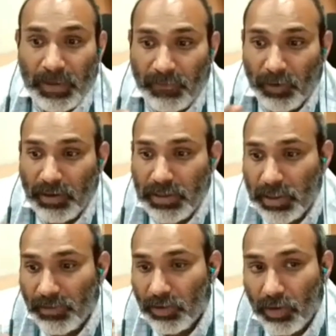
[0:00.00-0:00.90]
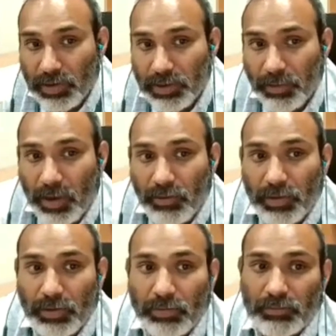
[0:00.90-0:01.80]
47 talks about
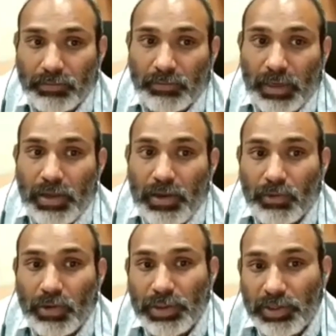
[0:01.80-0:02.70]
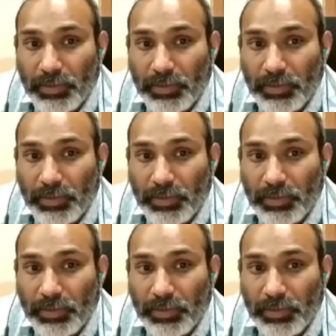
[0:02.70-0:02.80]
question